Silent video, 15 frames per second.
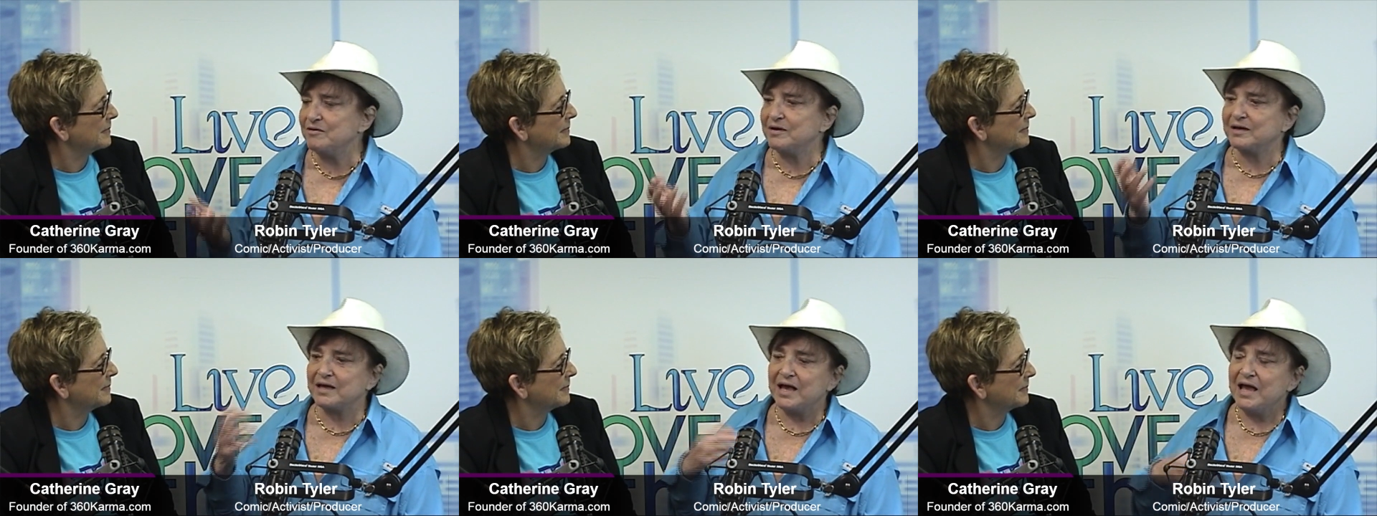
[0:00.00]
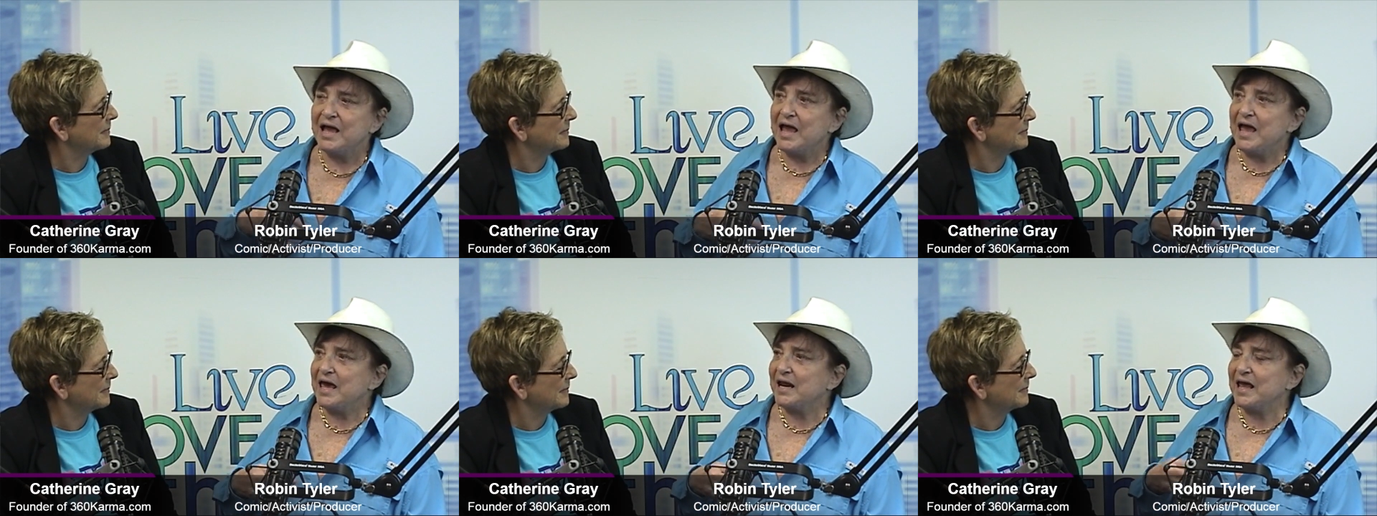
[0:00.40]
Speaker 1: and
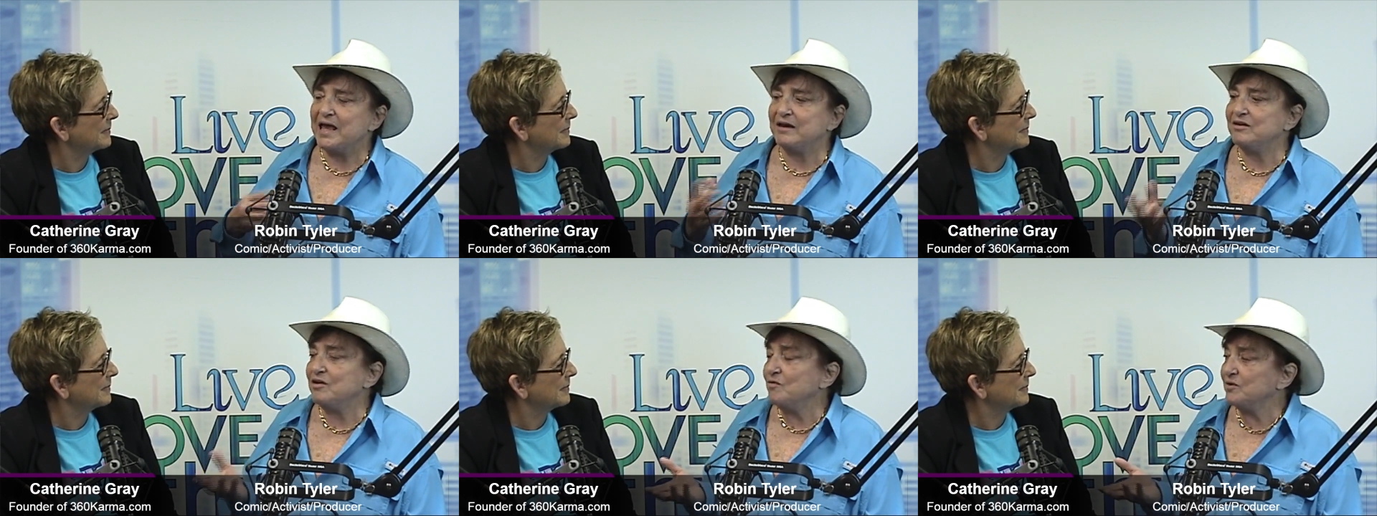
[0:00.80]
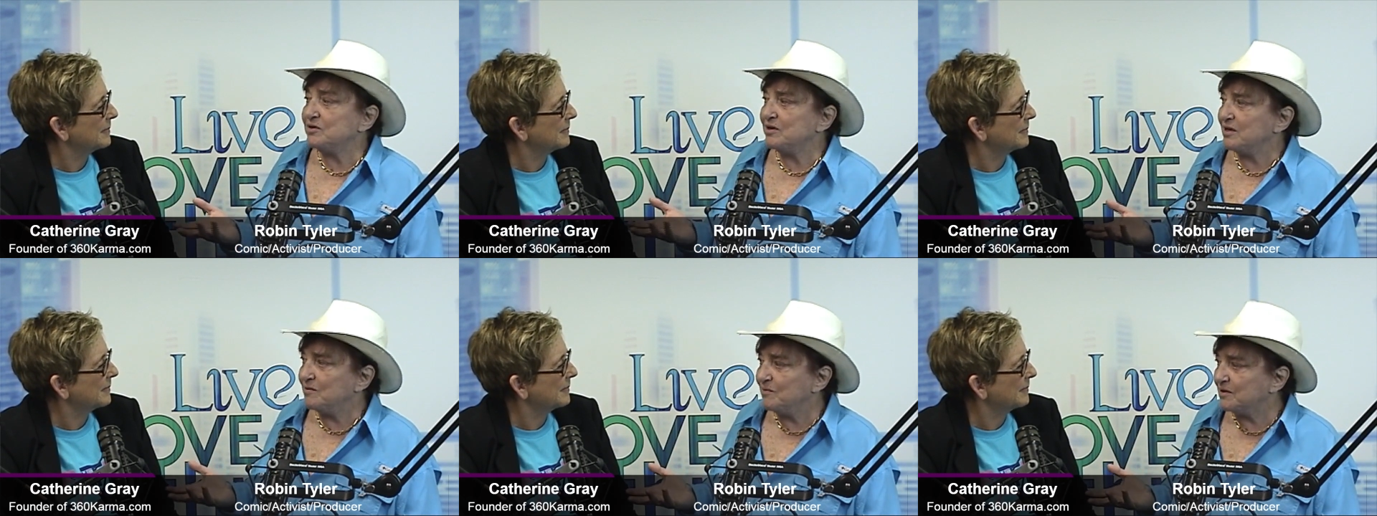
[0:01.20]
and I had no one
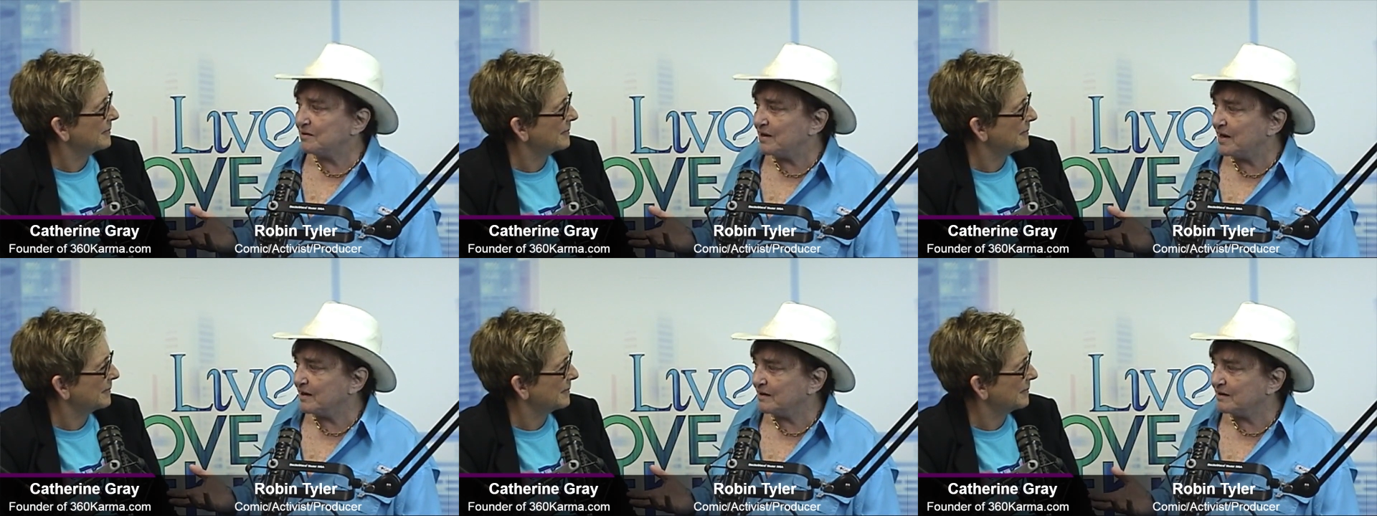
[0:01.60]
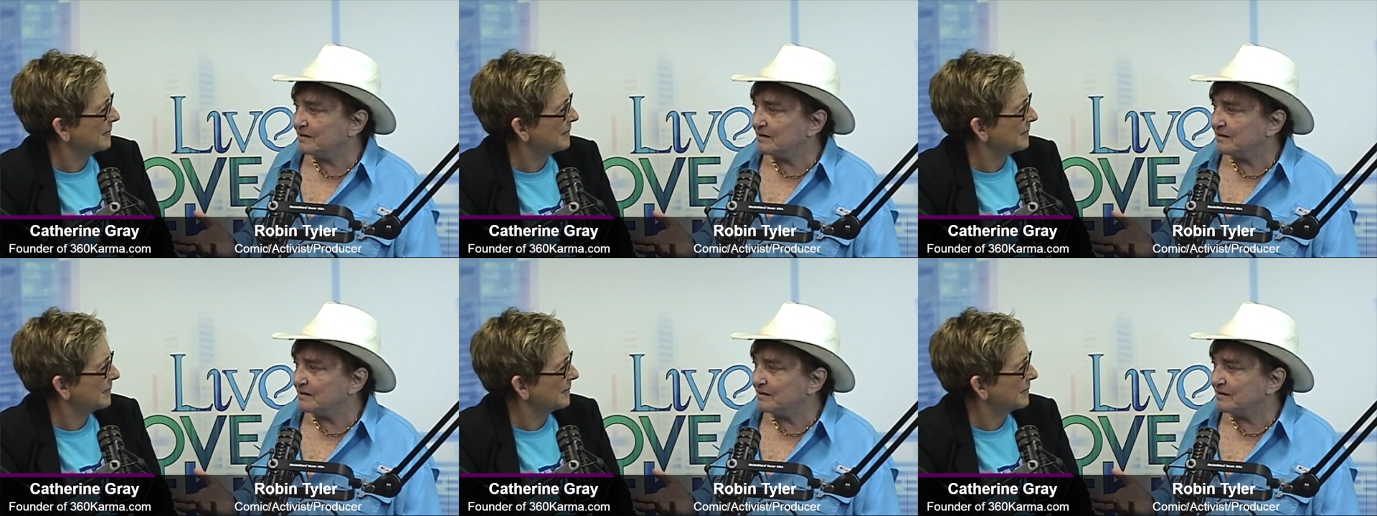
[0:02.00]
to imitate